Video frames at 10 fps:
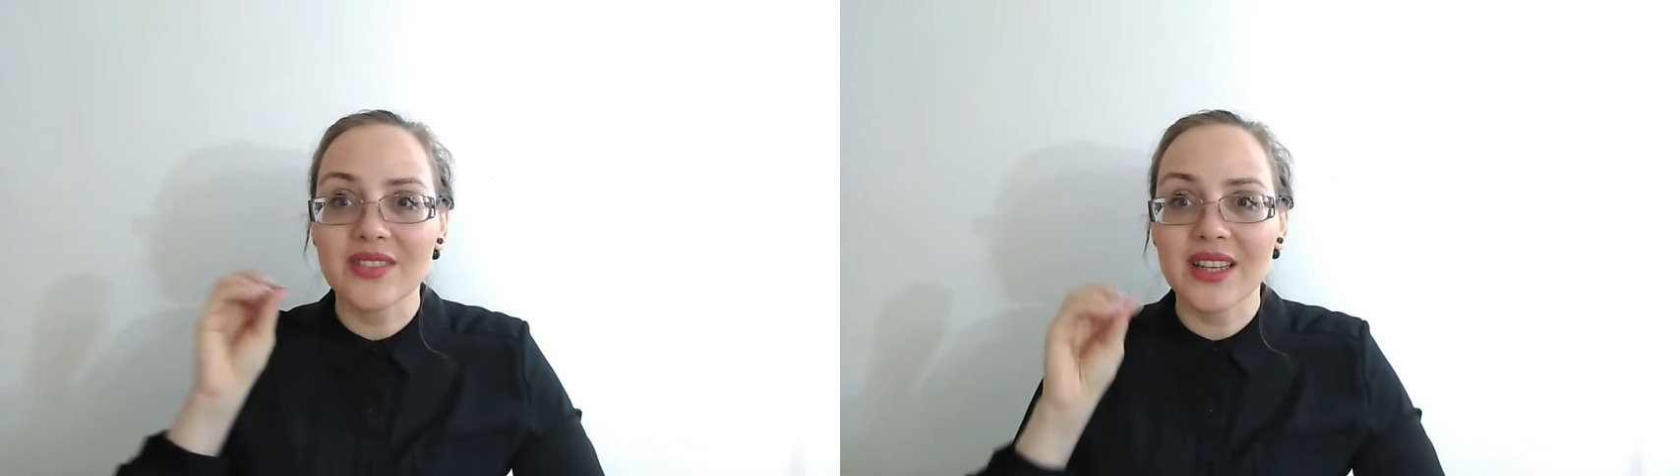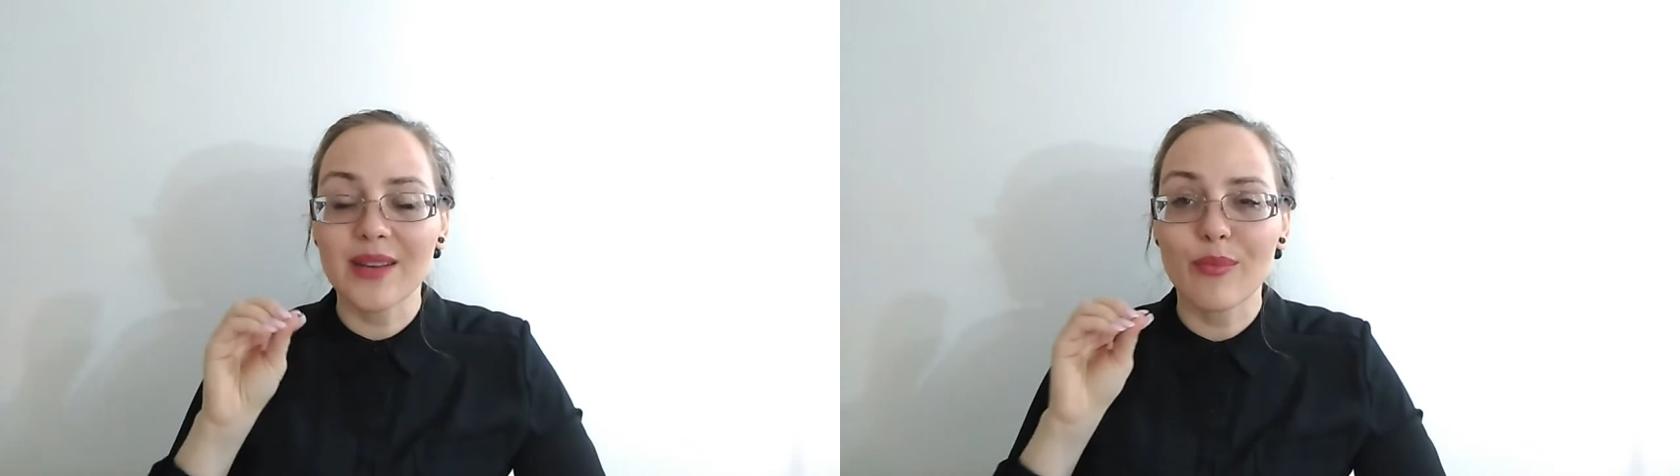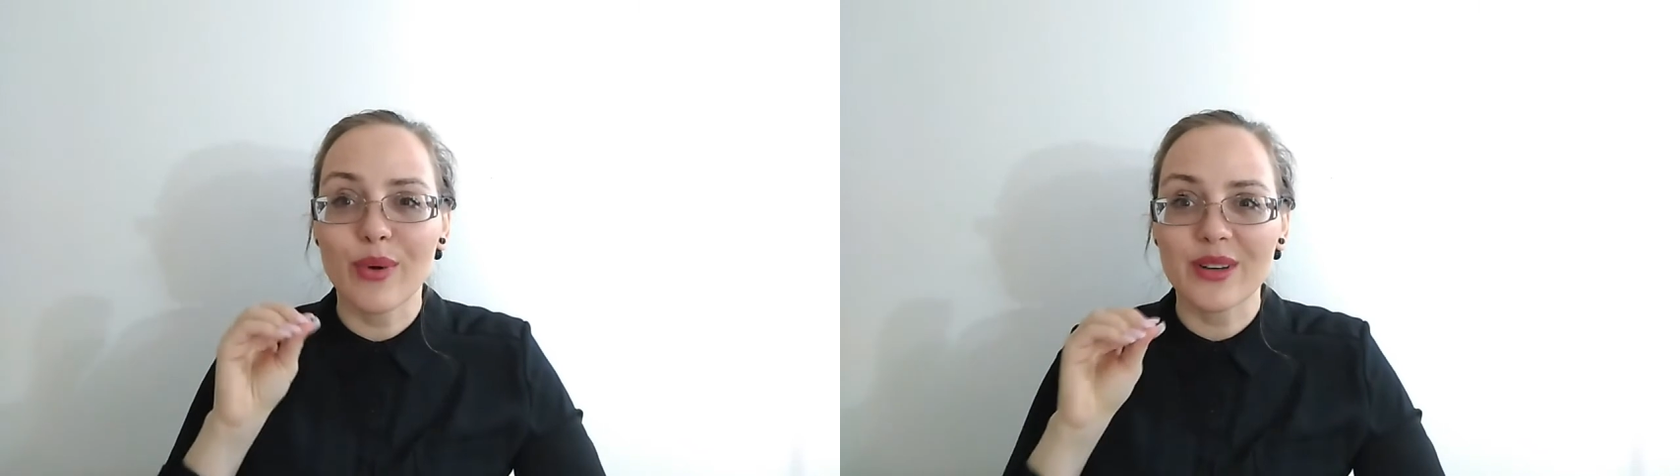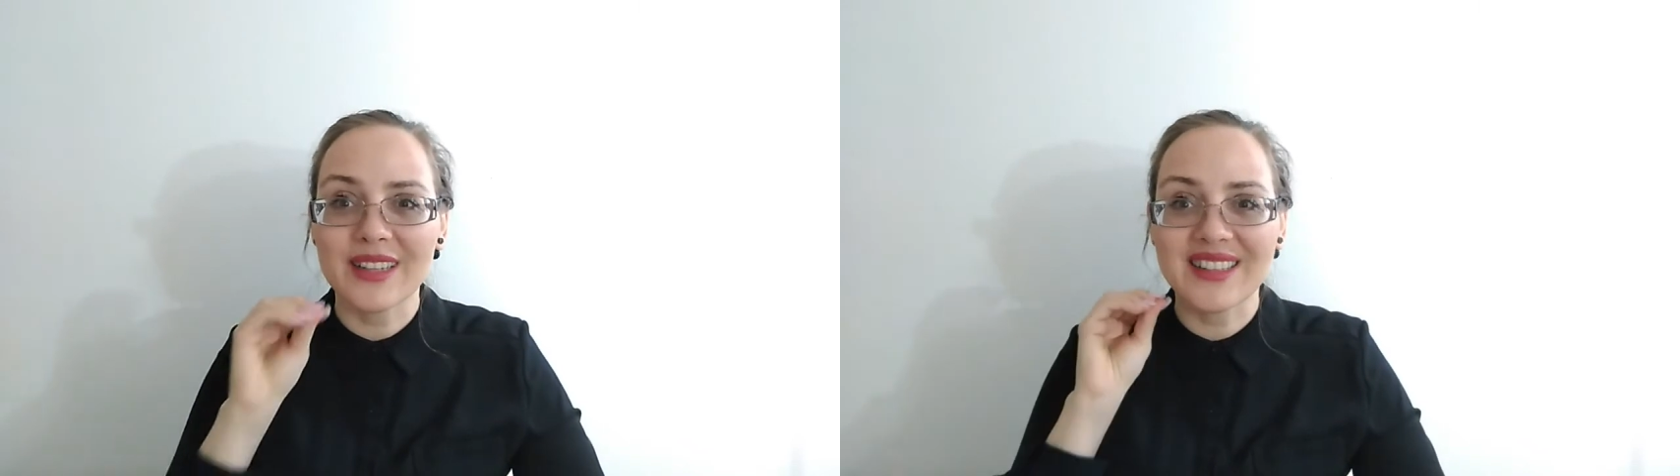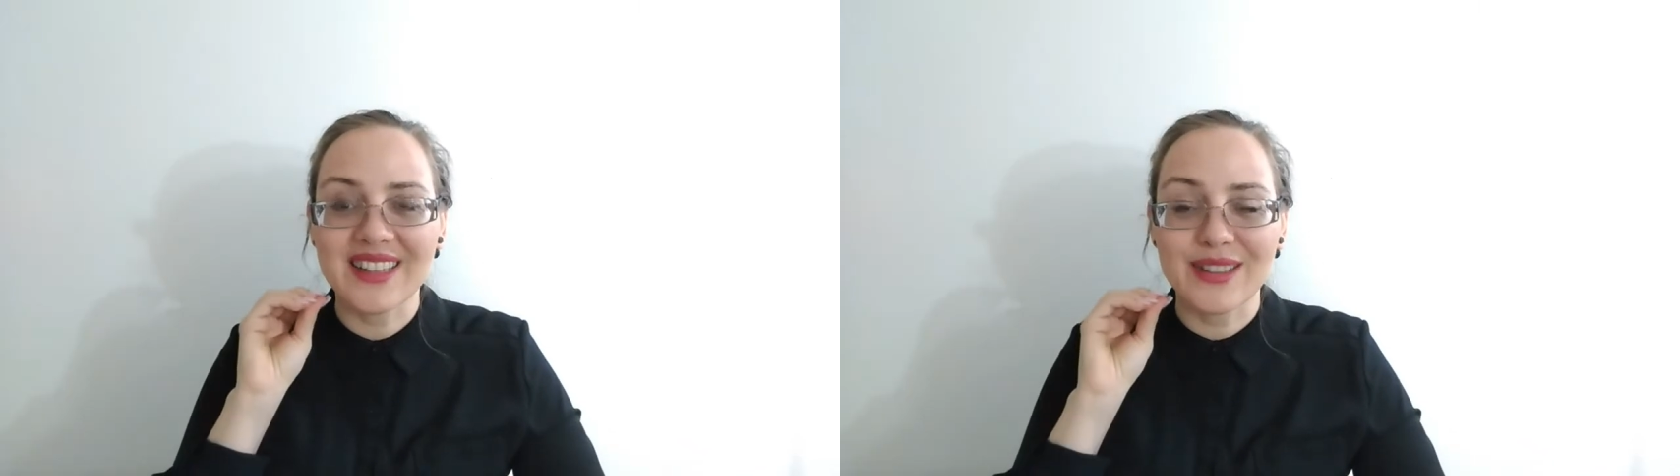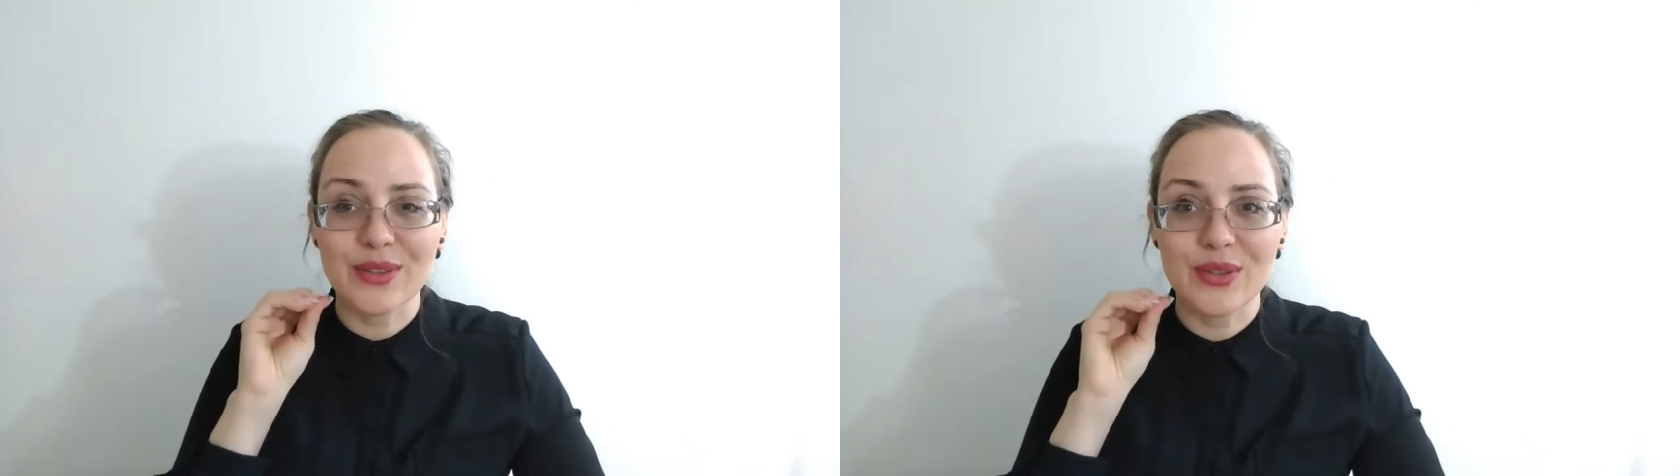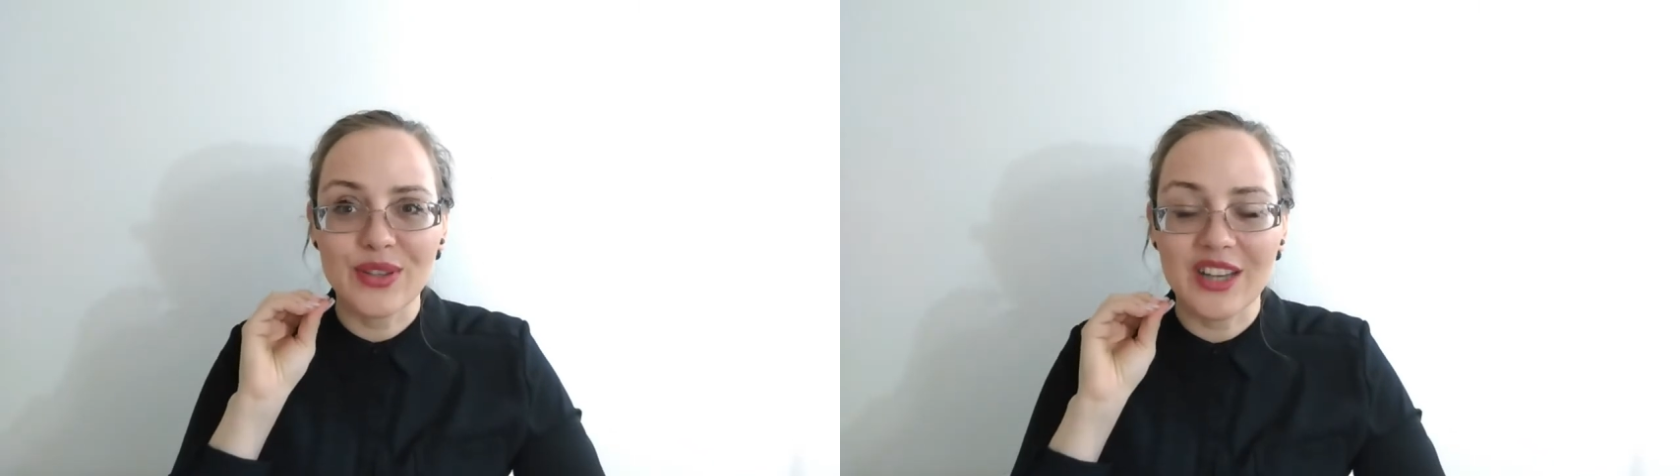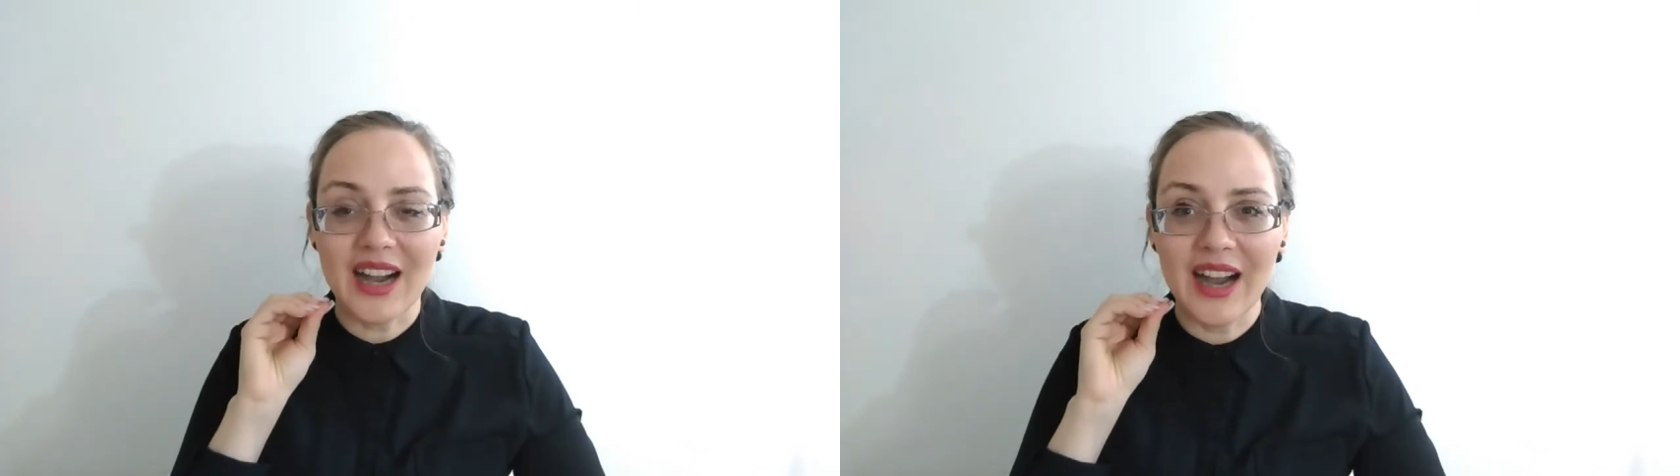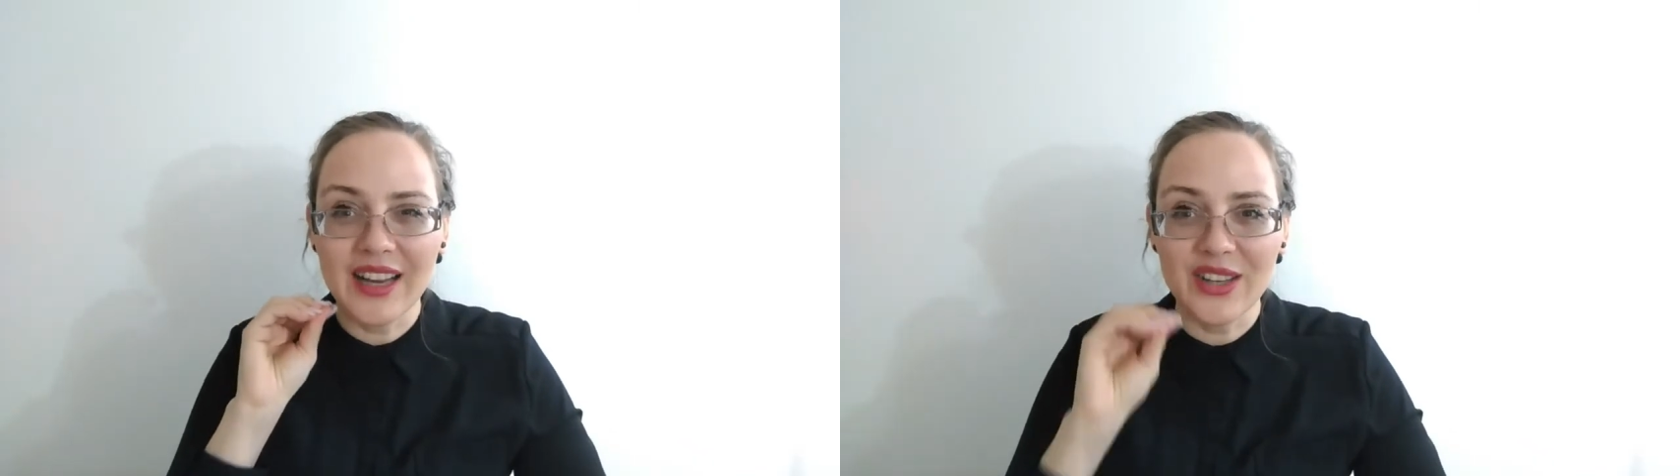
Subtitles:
very important that I